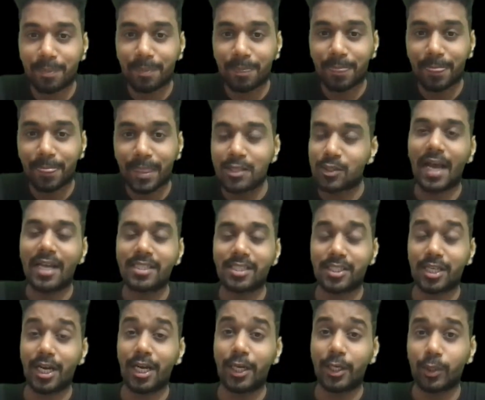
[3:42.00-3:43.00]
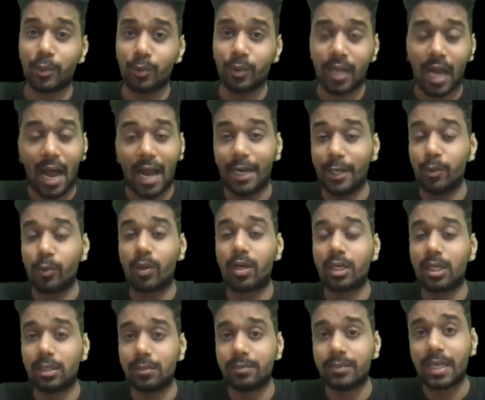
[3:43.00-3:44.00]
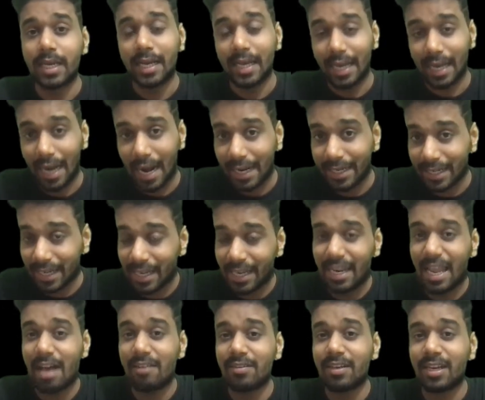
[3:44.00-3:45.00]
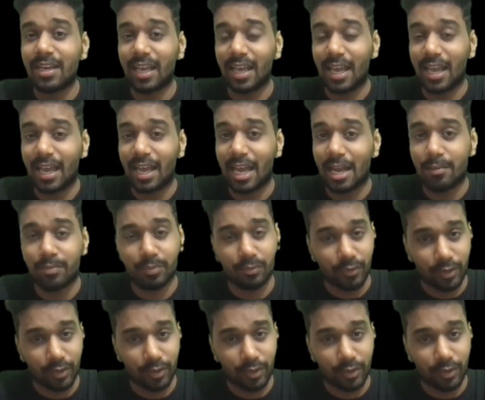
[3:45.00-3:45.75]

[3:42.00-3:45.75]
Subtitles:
So guys, stay tuned. I do come at 11 a.m.